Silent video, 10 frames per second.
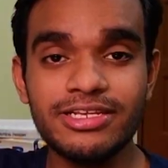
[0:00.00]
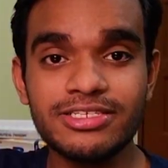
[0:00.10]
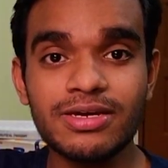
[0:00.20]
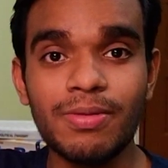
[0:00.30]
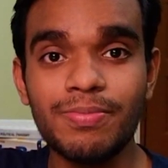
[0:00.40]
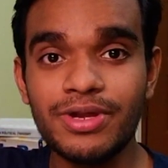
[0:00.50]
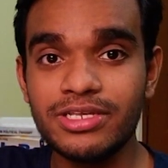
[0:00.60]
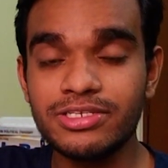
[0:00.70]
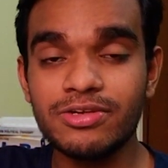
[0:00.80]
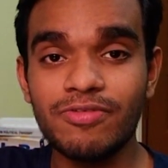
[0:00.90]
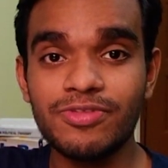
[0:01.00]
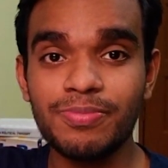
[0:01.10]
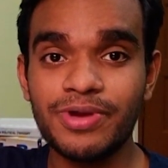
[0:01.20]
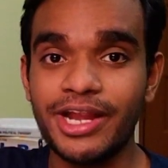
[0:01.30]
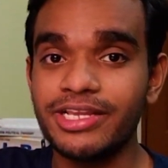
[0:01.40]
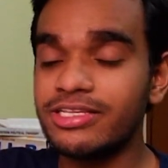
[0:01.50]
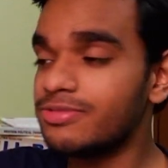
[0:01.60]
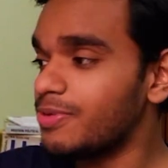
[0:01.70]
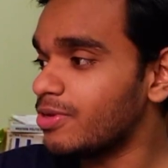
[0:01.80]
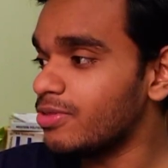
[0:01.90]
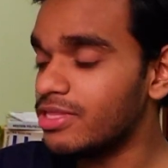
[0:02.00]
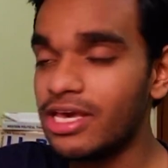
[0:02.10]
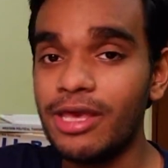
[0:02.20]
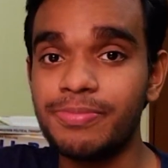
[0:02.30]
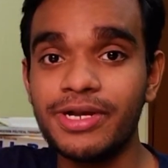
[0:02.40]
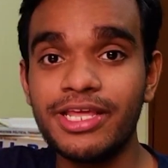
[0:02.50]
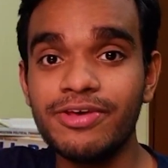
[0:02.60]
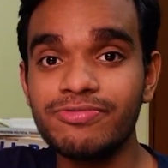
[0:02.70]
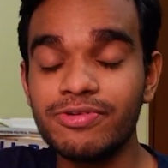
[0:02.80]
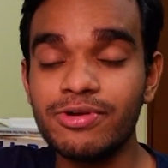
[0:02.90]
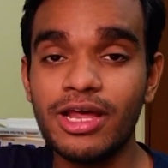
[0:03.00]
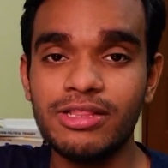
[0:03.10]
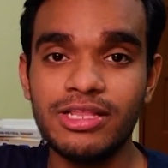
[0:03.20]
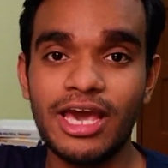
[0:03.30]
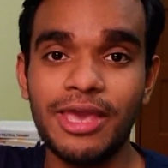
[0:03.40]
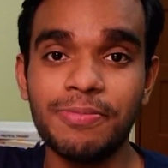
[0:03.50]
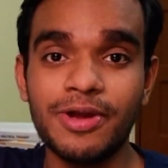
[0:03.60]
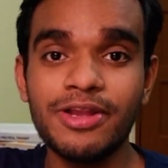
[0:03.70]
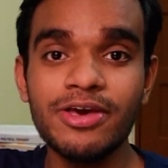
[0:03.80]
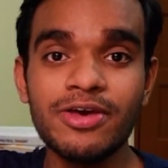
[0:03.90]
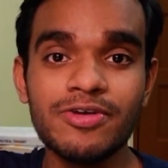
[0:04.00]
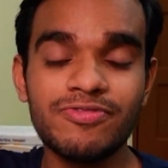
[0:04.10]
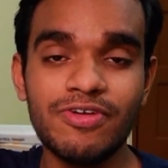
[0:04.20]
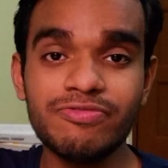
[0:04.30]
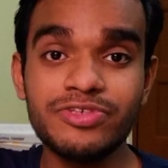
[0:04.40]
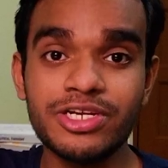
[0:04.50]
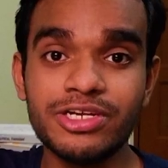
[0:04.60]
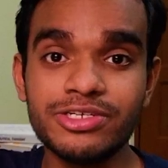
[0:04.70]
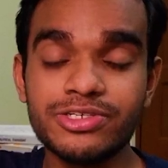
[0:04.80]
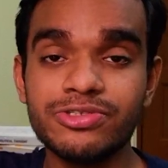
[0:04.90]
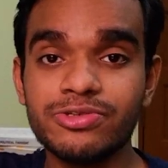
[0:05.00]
is a comparison of the brightness between the iPad Air 4 and the iPad 5th generation.